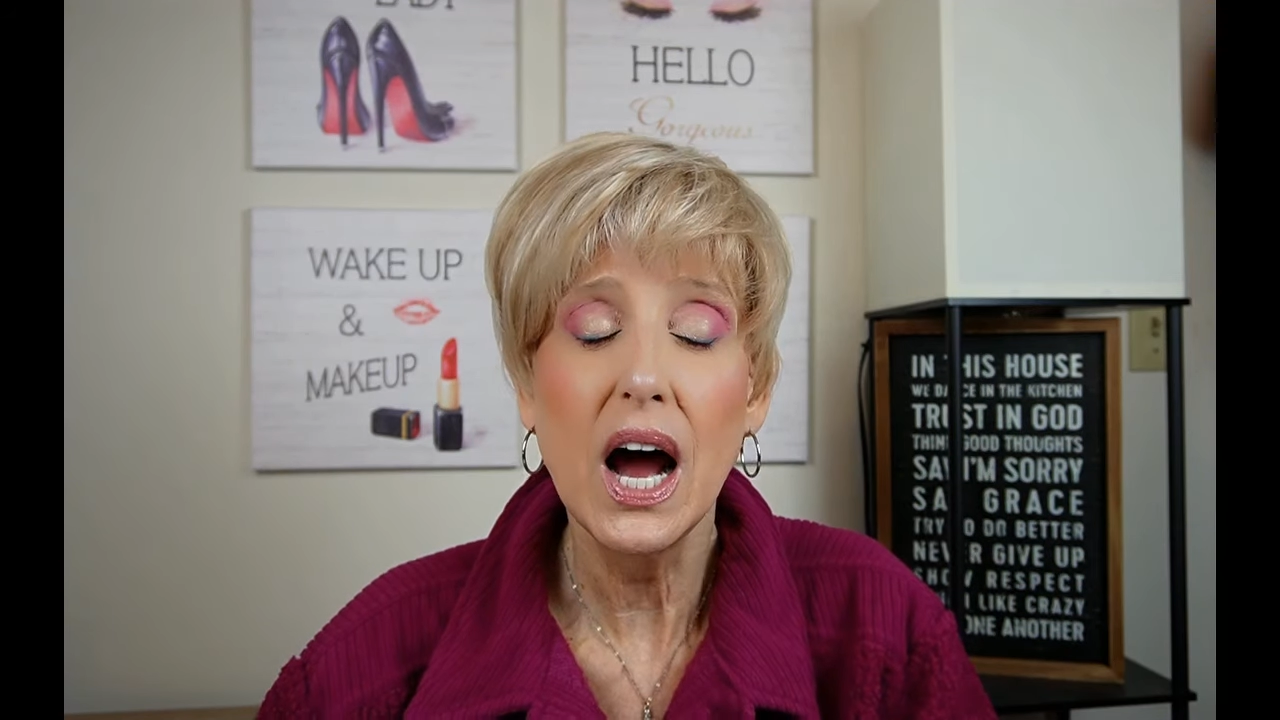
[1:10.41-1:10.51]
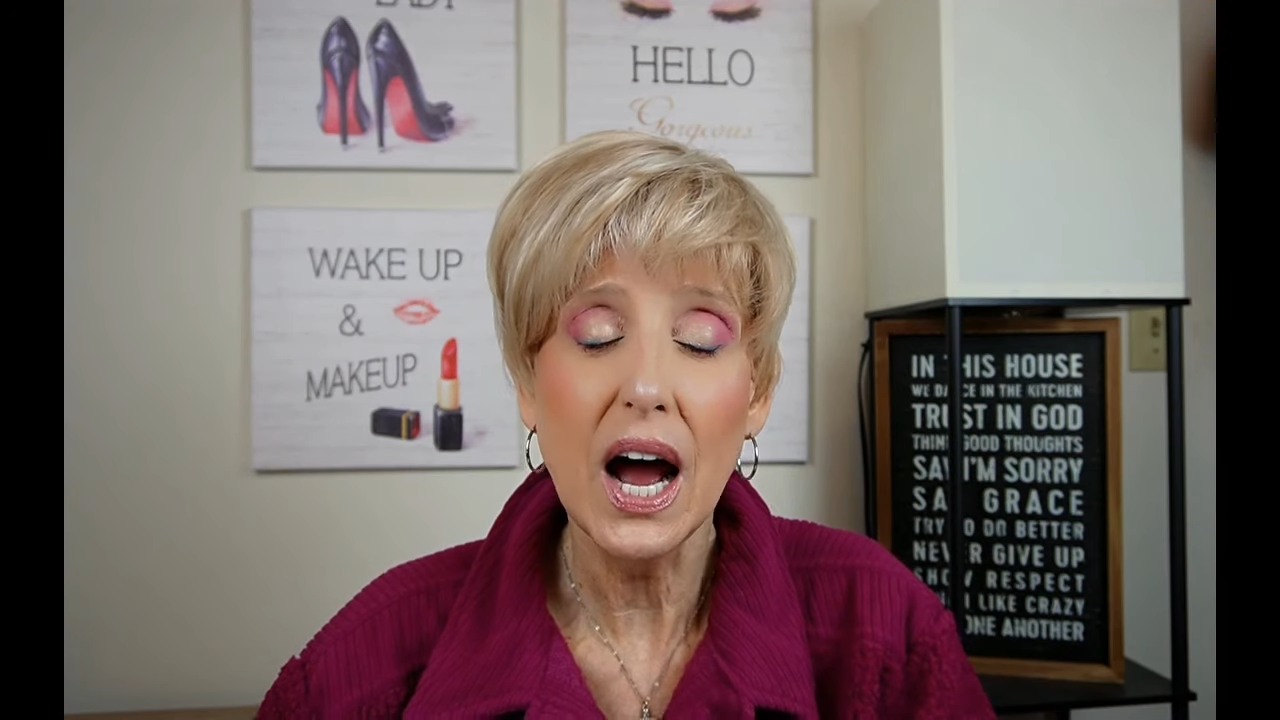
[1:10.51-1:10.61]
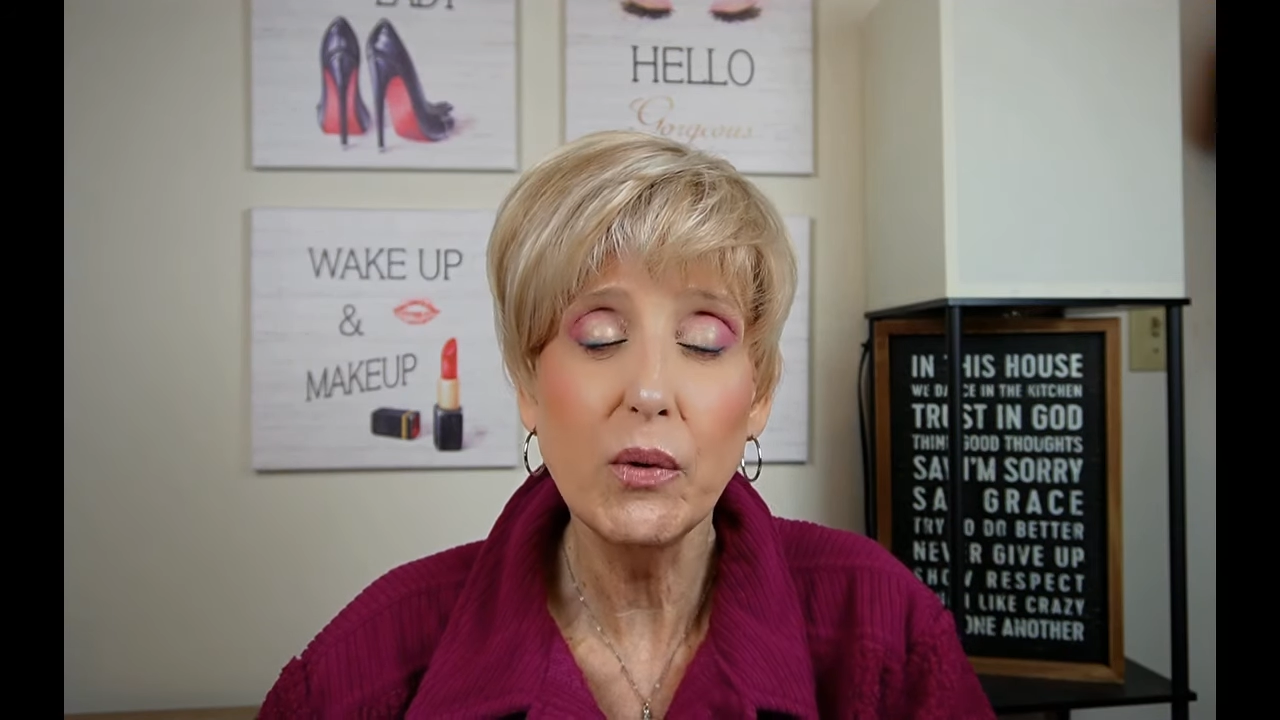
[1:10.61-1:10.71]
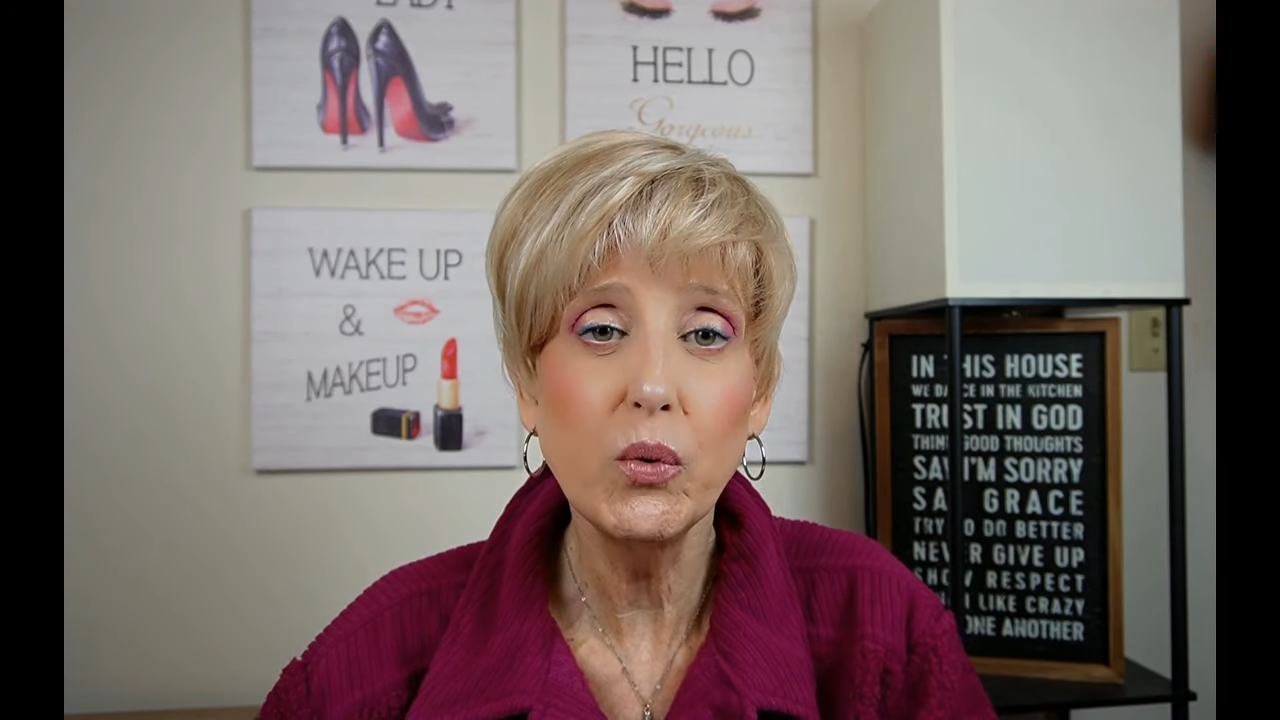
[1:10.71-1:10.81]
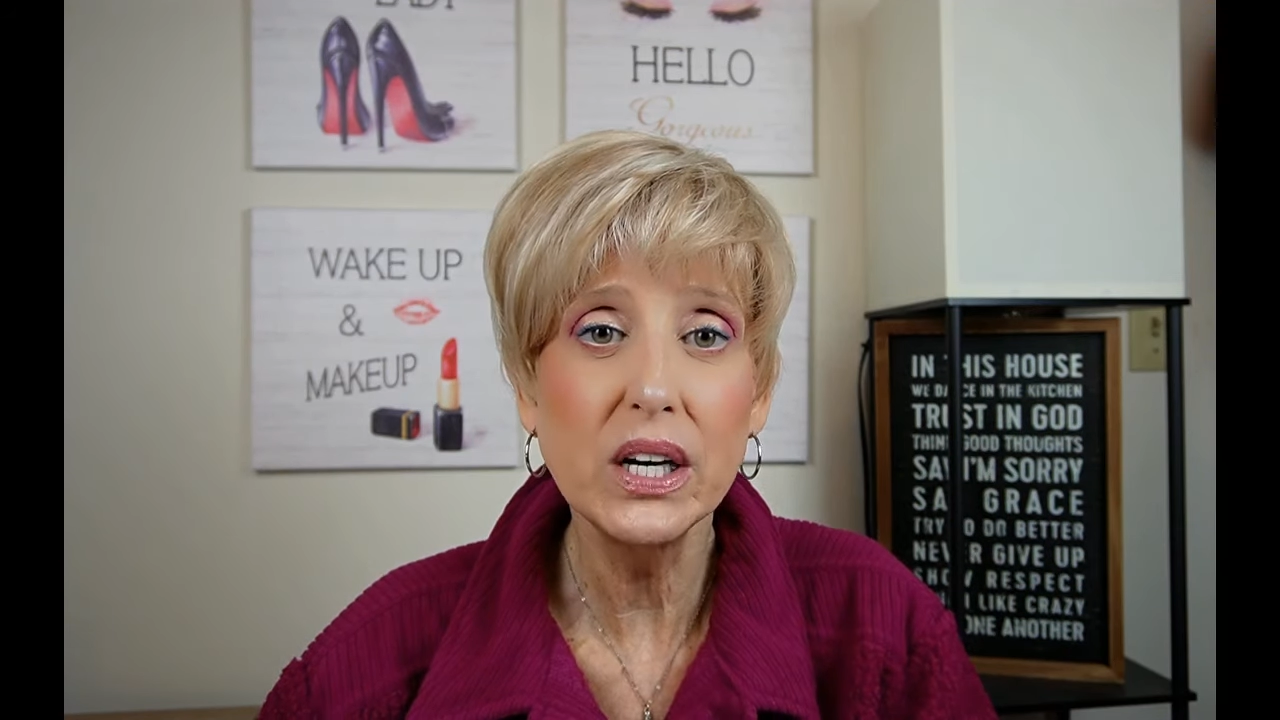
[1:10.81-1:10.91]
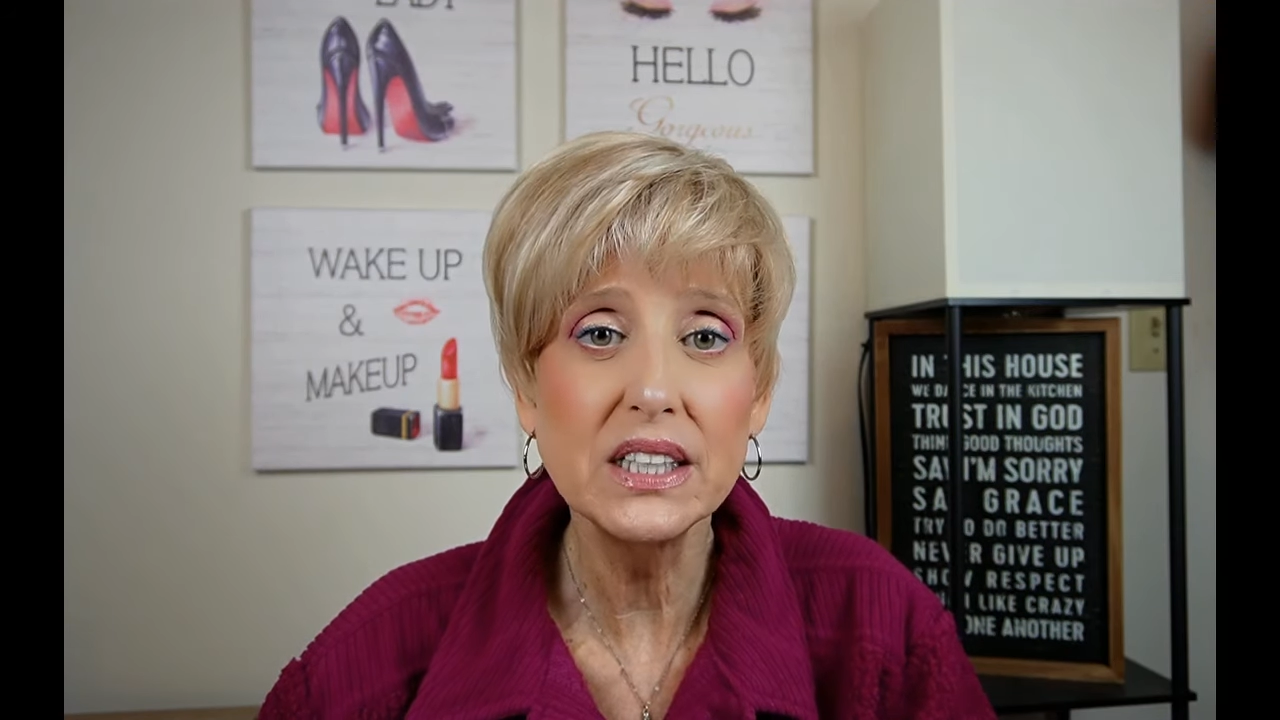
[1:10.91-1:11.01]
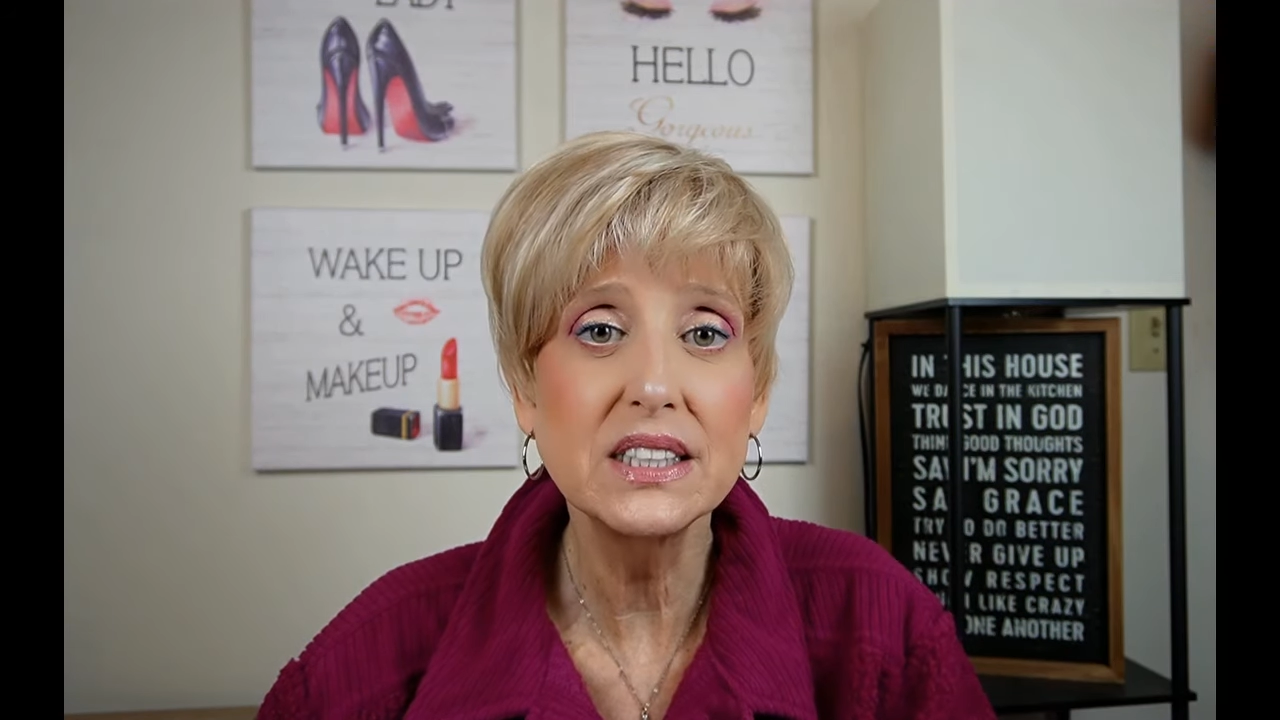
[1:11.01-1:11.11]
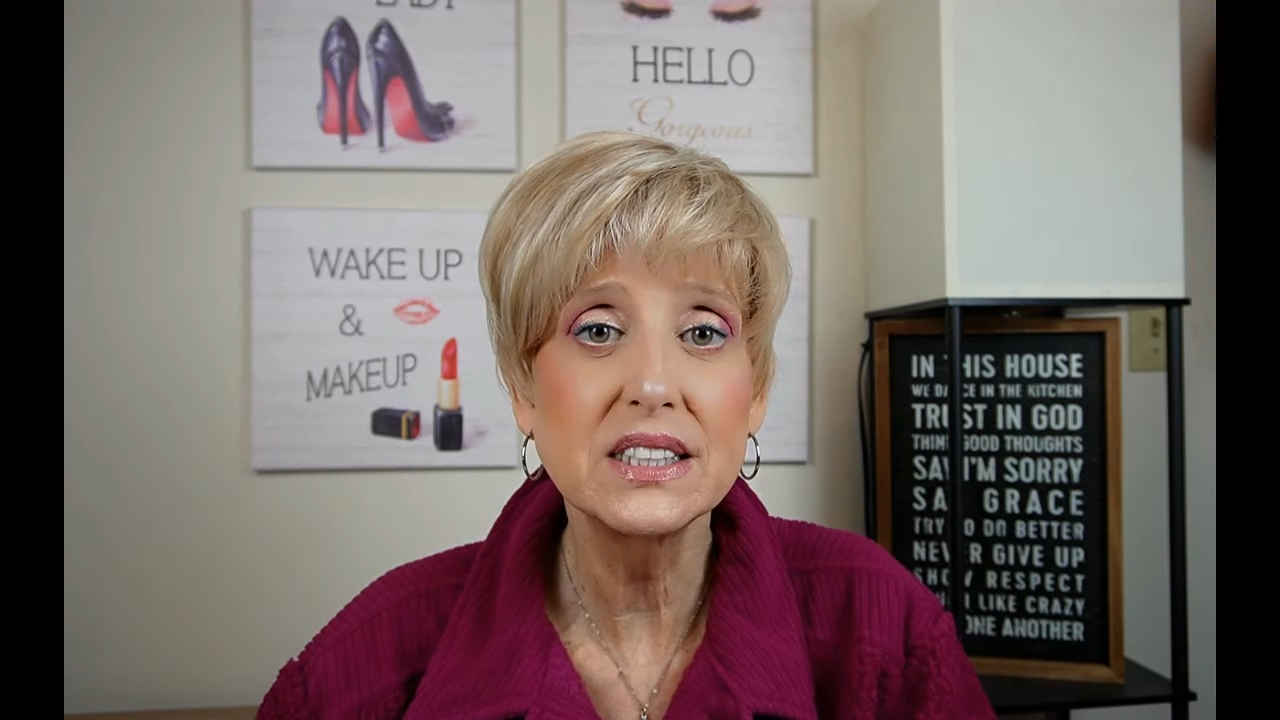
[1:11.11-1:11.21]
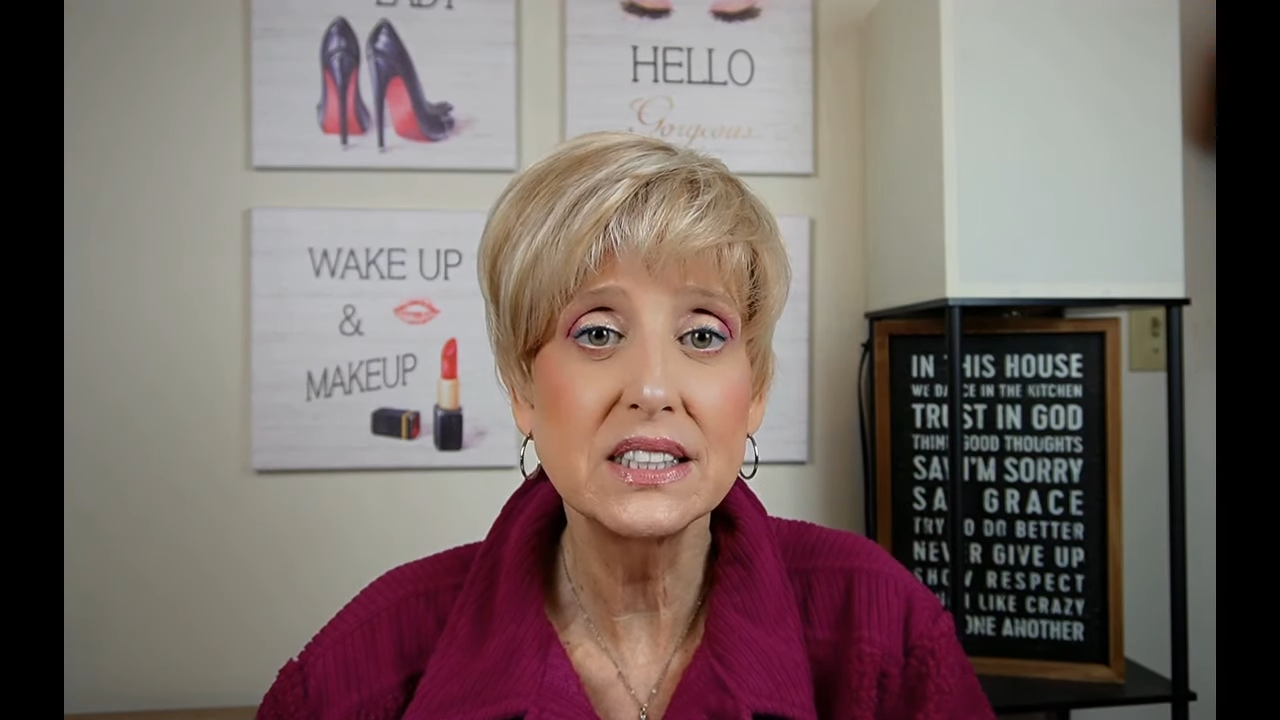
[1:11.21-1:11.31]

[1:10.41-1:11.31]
I wanted to